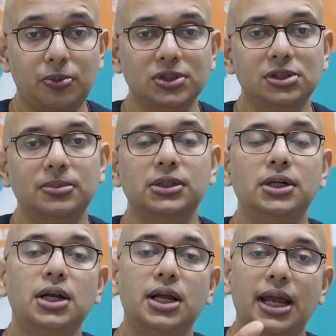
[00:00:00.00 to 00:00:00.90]
possible,
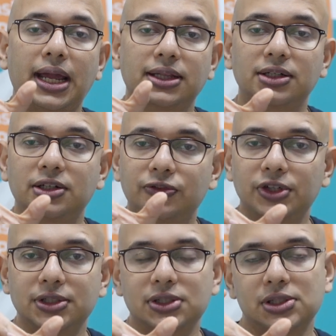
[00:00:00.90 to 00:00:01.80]
and the
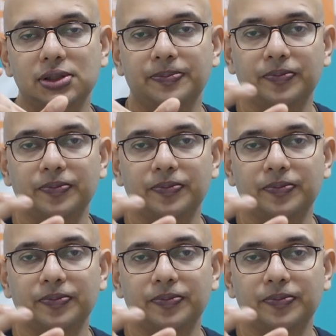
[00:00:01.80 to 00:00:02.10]
difference,